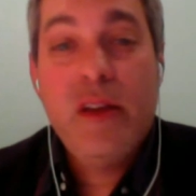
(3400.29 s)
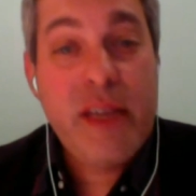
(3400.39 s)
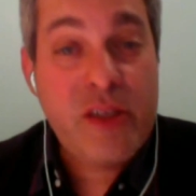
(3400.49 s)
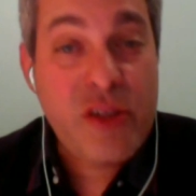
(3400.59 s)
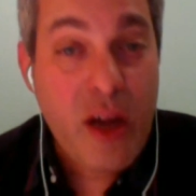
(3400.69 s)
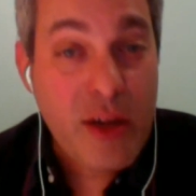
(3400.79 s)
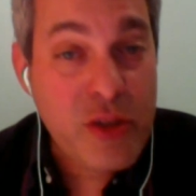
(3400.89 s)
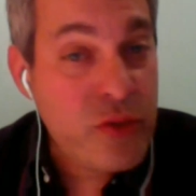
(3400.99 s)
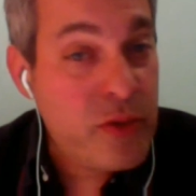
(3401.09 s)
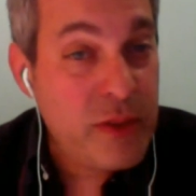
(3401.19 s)

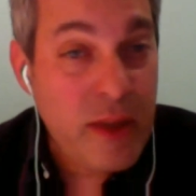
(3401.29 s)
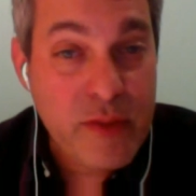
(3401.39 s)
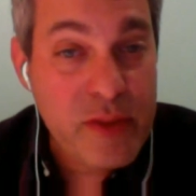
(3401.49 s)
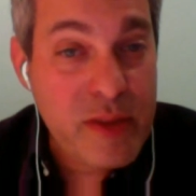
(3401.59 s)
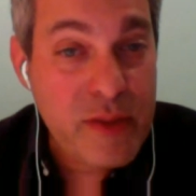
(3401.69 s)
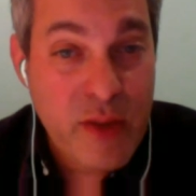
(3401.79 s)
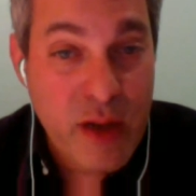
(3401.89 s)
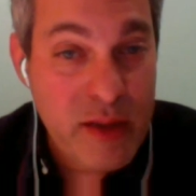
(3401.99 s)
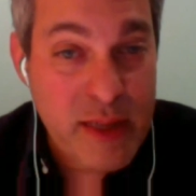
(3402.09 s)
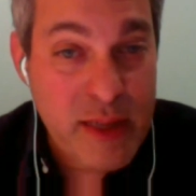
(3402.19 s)
Testosterone levels have
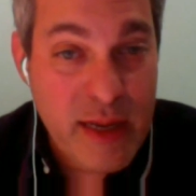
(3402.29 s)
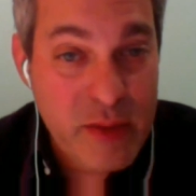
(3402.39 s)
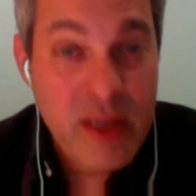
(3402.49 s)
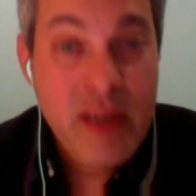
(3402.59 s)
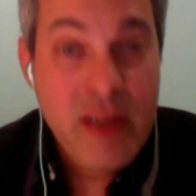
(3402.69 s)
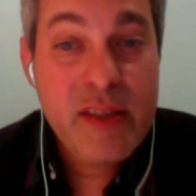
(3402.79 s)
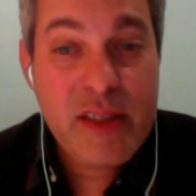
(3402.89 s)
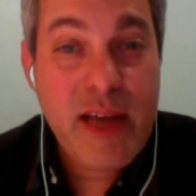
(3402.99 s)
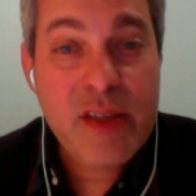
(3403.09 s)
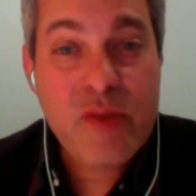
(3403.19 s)
gone down.
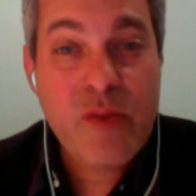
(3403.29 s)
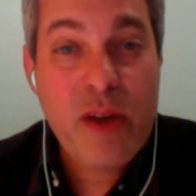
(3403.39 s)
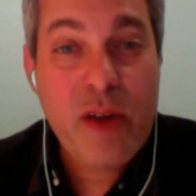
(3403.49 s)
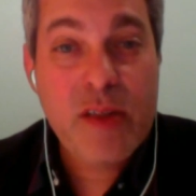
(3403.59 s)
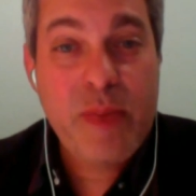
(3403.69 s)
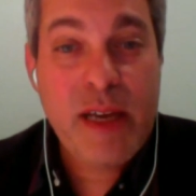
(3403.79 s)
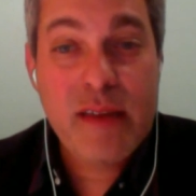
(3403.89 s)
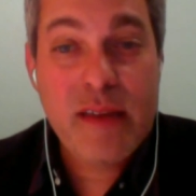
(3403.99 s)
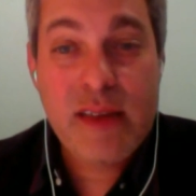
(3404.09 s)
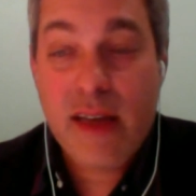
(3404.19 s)
Sex ruts
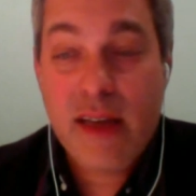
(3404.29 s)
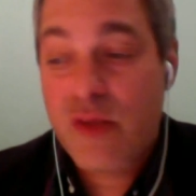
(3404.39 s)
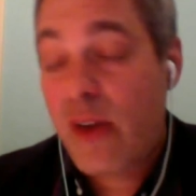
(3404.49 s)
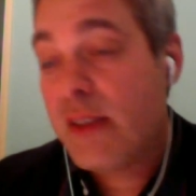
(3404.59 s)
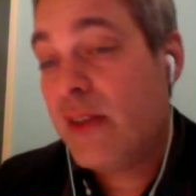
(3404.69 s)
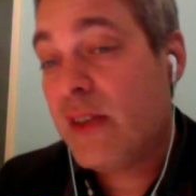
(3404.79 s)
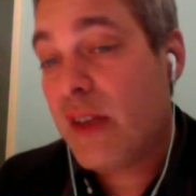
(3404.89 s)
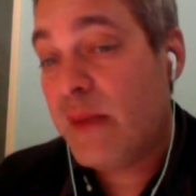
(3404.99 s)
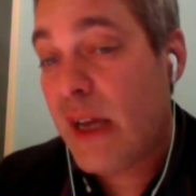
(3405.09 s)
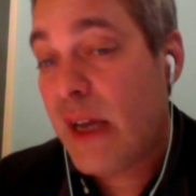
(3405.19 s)
beget sex ruts. Now,
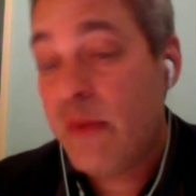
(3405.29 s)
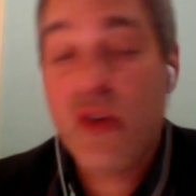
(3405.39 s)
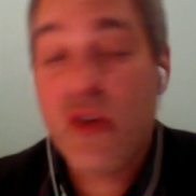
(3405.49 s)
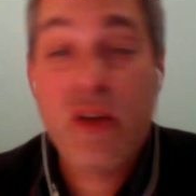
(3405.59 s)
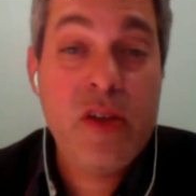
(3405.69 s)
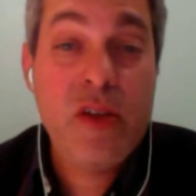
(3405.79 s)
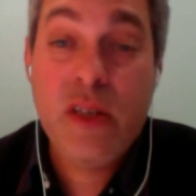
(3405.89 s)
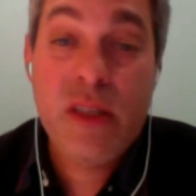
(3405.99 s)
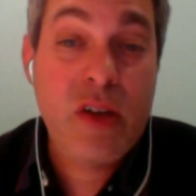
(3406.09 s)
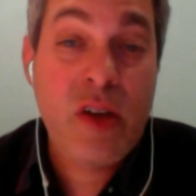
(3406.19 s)
sometimes you
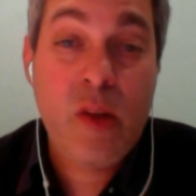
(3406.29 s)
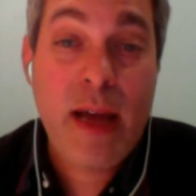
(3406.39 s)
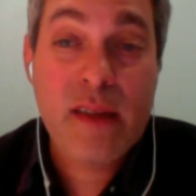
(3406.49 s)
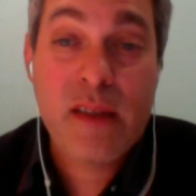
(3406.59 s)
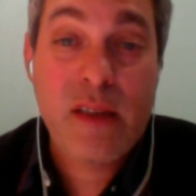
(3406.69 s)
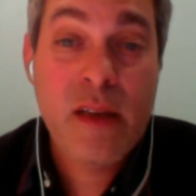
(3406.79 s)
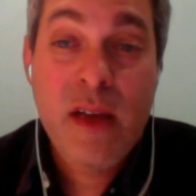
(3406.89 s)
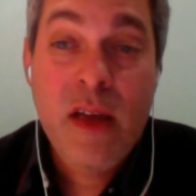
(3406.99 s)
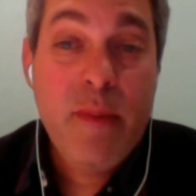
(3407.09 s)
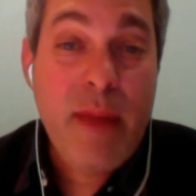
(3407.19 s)
need to go back to
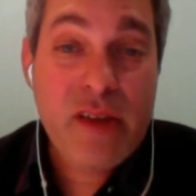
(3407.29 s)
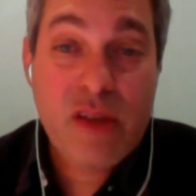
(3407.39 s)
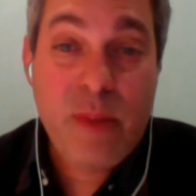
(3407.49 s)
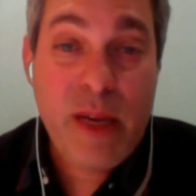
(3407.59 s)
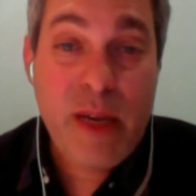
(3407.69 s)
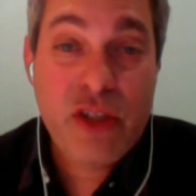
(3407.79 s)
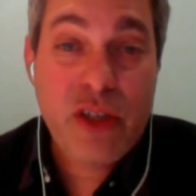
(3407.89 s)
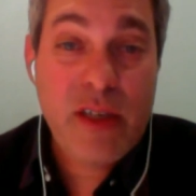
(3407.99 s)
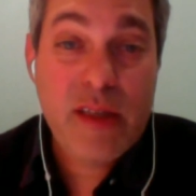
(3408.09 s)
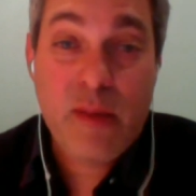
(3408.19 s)

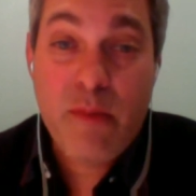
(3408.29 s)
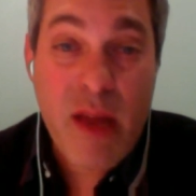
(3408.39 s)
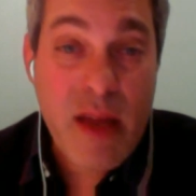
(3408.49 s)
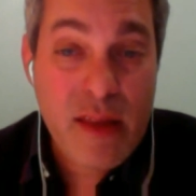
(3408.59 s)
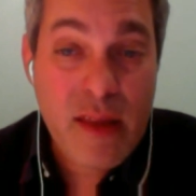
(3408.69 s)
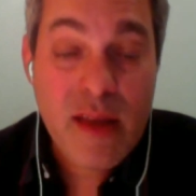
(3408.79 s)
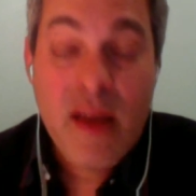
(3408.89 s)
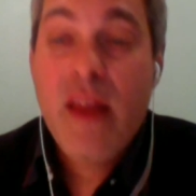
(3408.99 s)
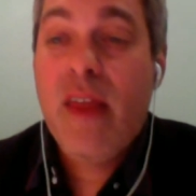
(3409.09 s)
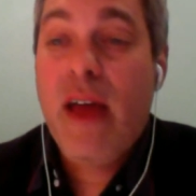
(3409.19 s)
masturbation. It's a myth
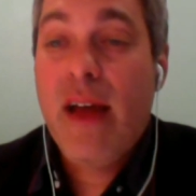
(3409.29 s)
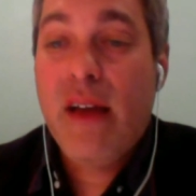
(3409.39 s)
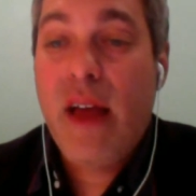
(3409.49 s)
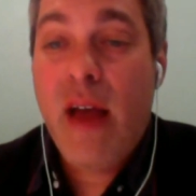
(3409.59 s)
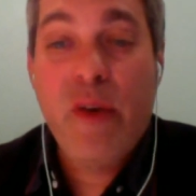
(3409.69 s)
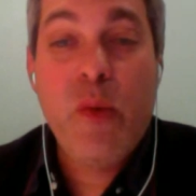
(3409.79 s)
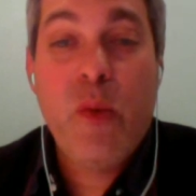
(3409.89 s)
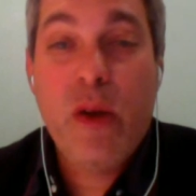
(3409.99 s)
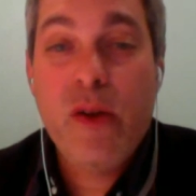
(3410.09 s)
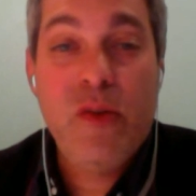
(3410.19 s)
that
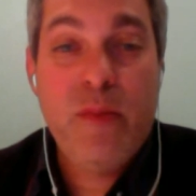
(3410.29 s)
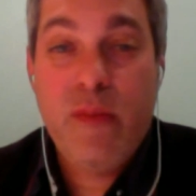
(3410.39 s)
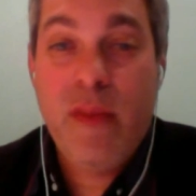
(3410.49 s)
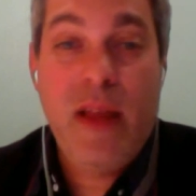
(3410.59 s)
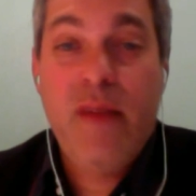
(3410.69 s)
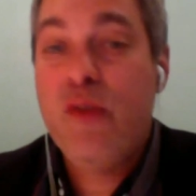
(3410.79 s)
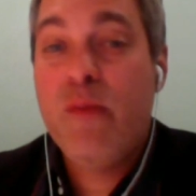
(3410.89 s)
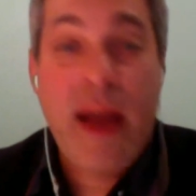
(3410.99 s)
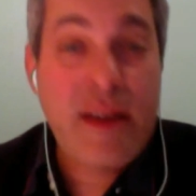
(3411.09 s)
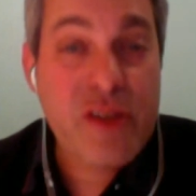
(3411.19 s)
that if you
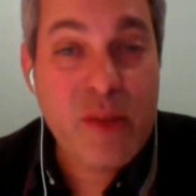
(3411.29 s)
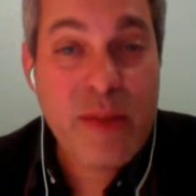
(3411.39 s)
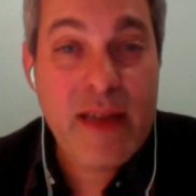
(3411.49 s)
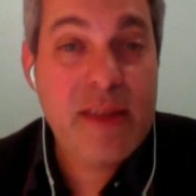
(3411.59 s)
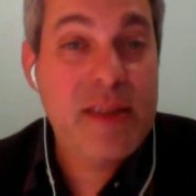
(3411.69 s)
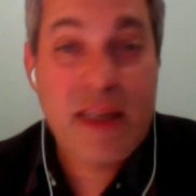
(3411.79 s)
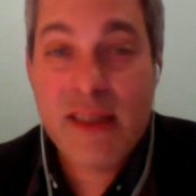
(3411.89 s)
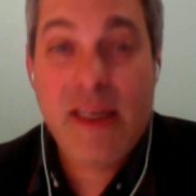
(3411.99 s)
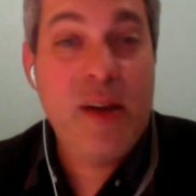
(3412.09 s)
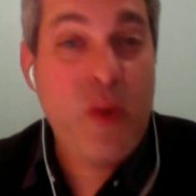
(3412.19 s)
masturbate, it's going to
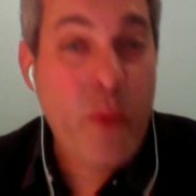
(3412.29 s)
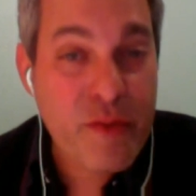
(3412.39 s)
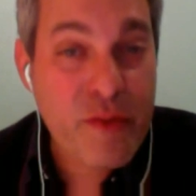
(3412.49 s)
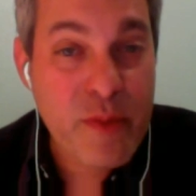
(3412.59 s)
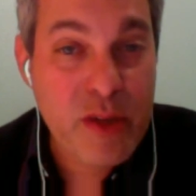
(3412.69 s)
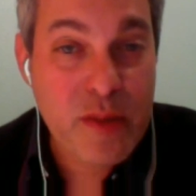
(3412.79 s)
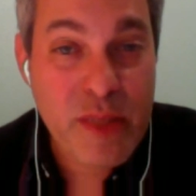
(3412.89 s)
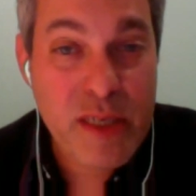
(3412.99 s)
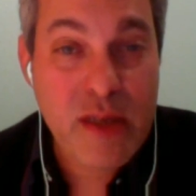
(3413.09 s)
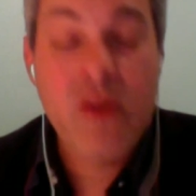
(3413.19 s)
take away from your
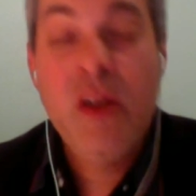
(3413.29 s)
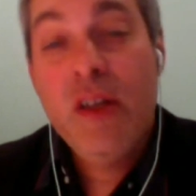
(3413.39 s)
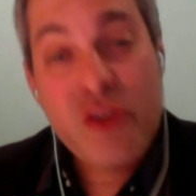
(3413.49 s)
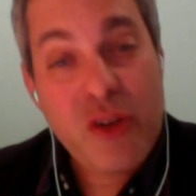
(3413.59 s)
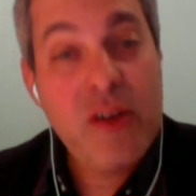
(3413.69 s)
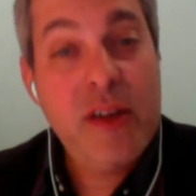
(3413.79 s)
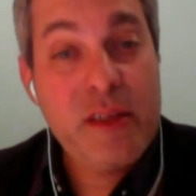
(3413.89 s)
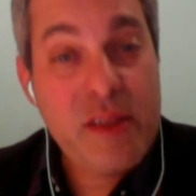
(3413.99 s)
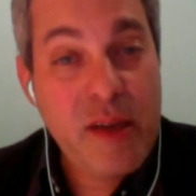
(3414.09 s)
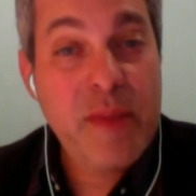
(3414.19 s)
libido. Certainly
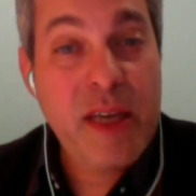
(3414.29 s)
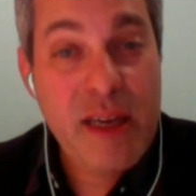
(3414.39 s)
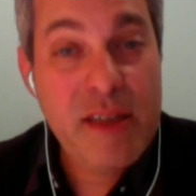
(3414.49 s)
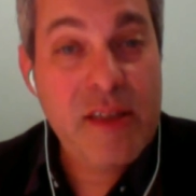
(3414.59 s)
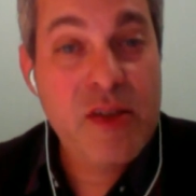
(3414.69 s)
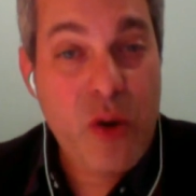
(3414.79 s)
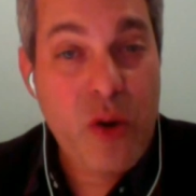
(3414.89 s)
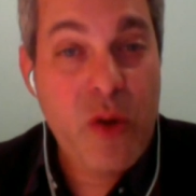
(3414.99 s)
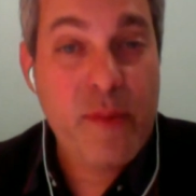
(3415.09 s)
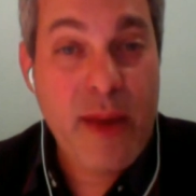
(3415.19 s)
in some cases,
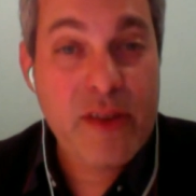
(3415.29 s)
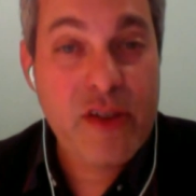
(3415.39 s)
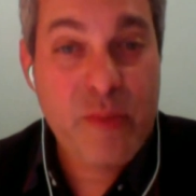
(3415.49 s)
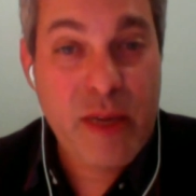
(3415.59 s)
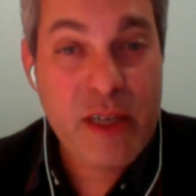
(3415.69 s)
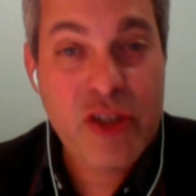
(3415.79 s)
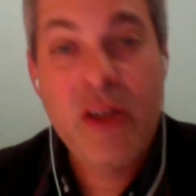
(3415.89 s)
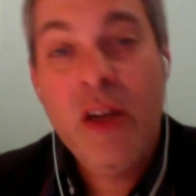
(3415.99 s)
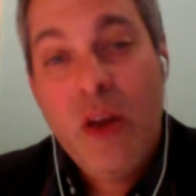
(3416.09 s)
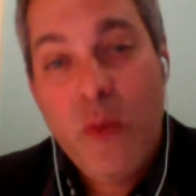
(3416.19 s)
over
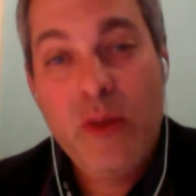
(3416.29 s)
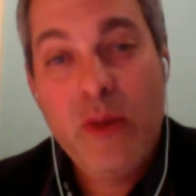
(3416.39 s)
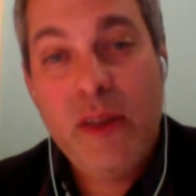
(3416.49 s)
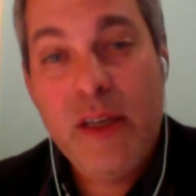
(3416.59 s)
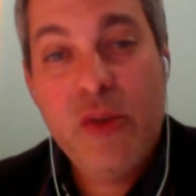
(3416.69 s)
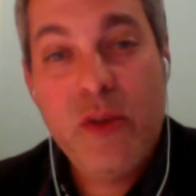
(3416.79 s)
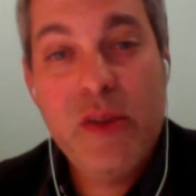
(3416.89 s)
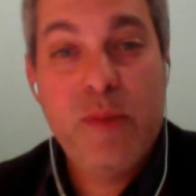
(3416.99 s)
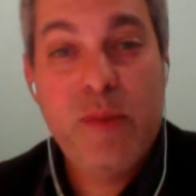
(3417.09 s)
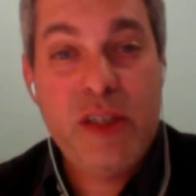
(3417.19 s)
masturbation will lead to a
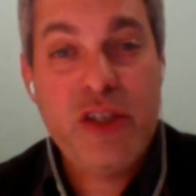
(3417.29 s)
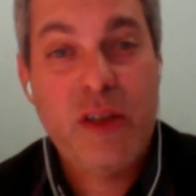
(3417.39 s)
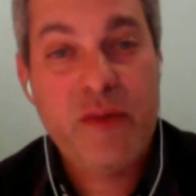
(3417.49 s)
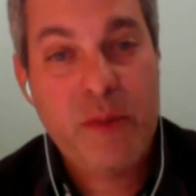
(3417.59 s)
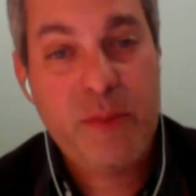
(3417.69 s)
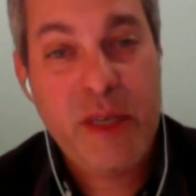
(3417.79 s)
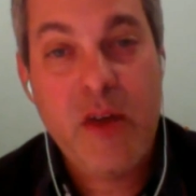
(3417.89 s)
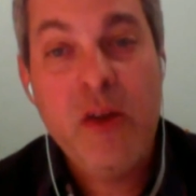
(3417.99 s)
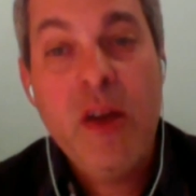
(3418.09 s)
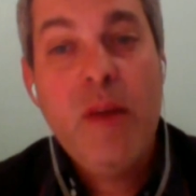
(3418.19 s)
depletion of
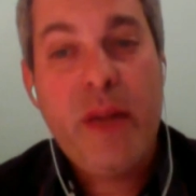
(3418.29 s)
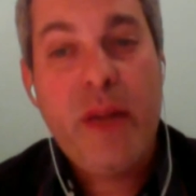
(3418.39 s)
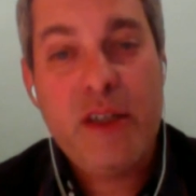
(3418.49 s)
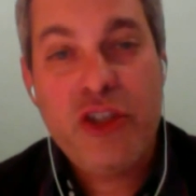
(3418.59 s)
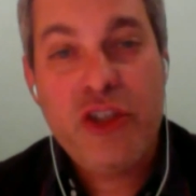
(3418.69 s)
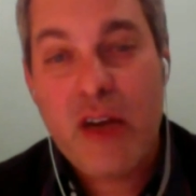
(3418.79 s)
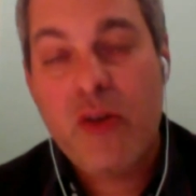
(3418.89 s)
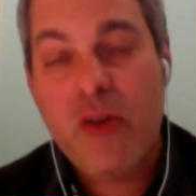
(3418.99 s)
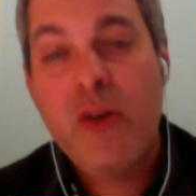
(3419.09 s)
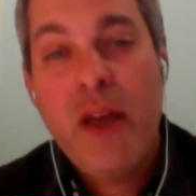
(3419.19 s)
libido. But in
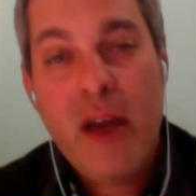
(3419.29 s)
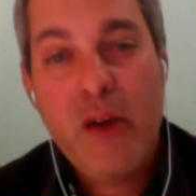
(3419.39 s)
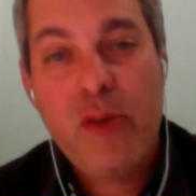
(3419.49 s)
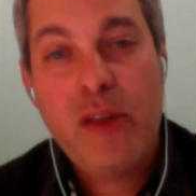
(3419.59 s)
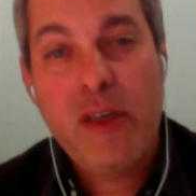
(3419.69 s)
general, healthy